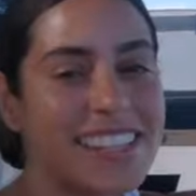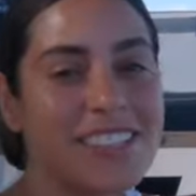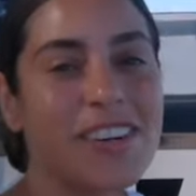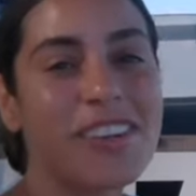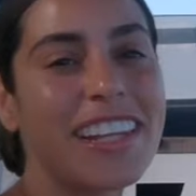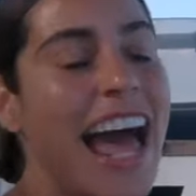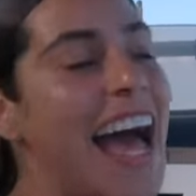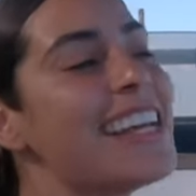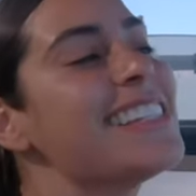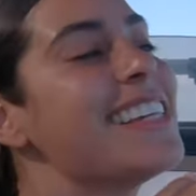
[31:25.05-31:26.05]
This is our
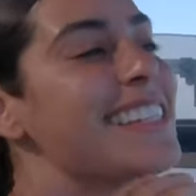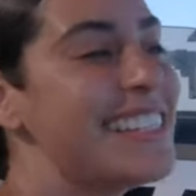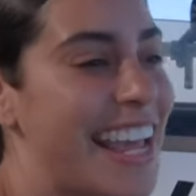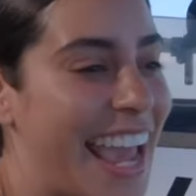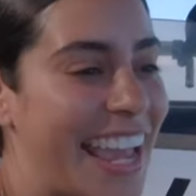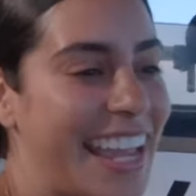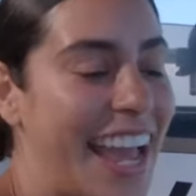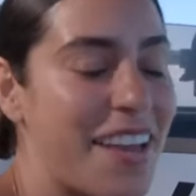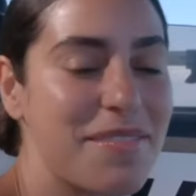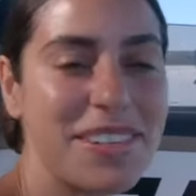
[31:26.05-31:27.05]
last day.
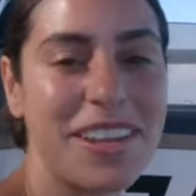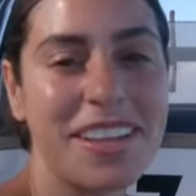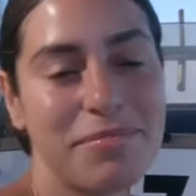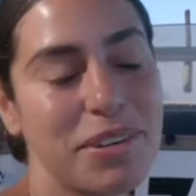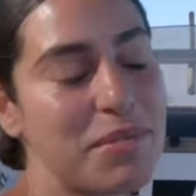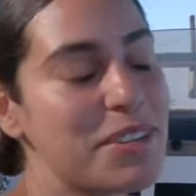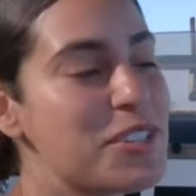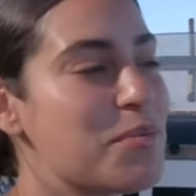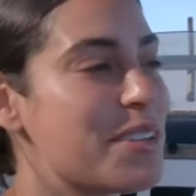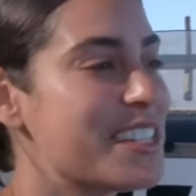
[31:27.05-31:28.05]
I've been pretty much
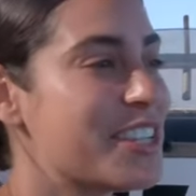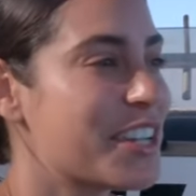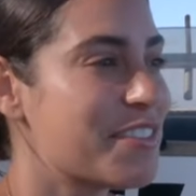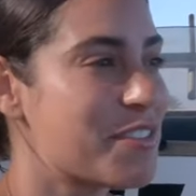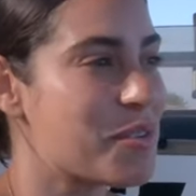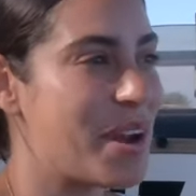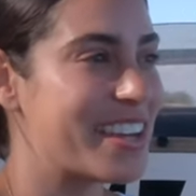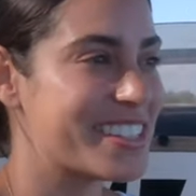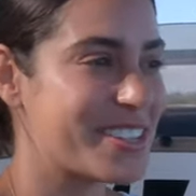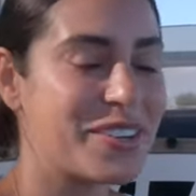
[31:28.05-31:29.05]
too busy looking for
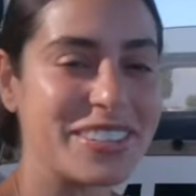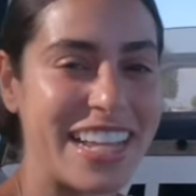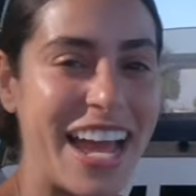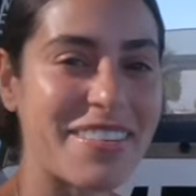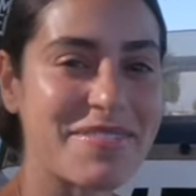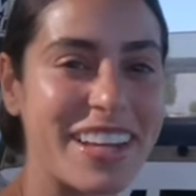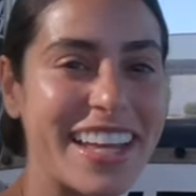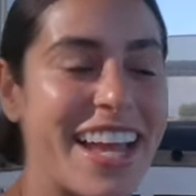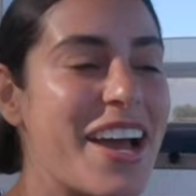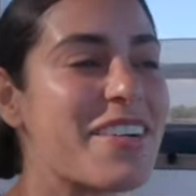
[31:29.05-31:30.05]
whales the whole time, but
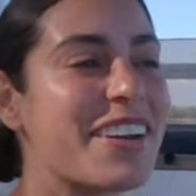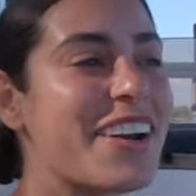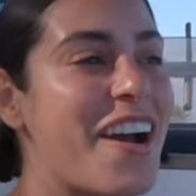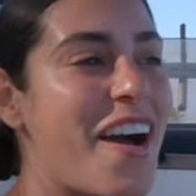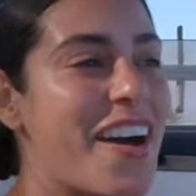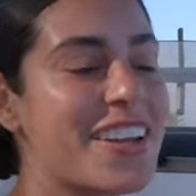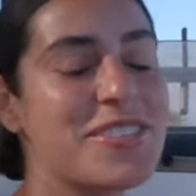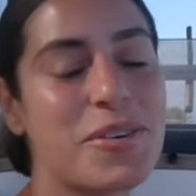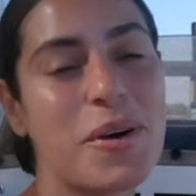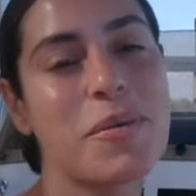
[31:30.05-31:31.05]
we are on a
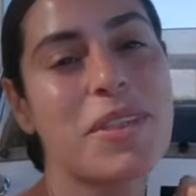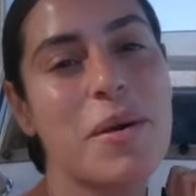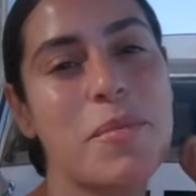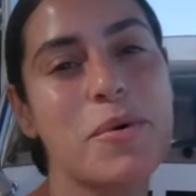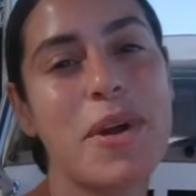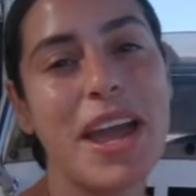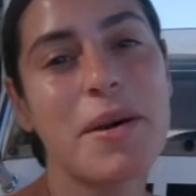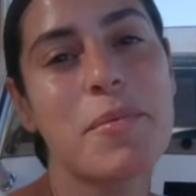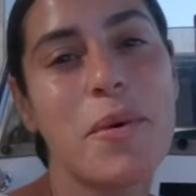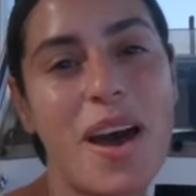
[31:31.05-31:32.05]
tour with Moorea
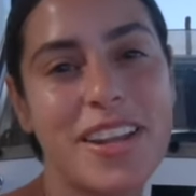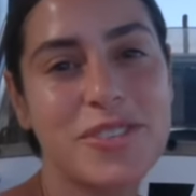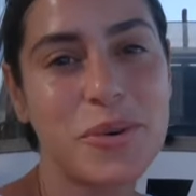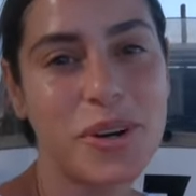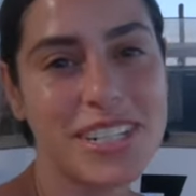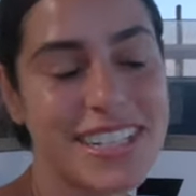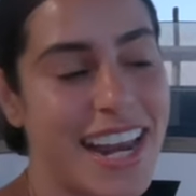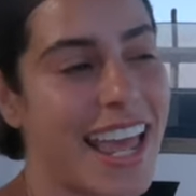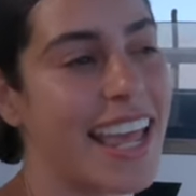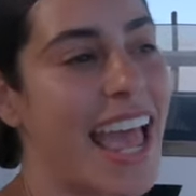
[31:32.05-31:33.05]
Moana Tours
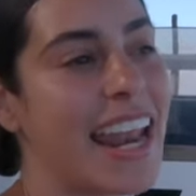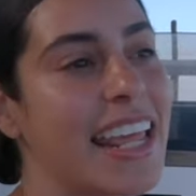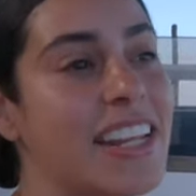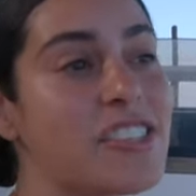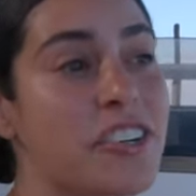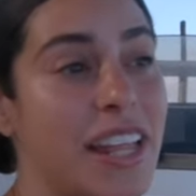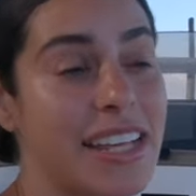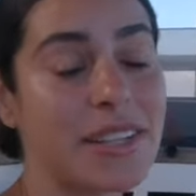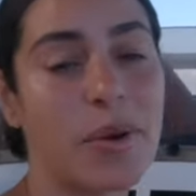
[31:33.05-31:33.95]
today, and it is our last day.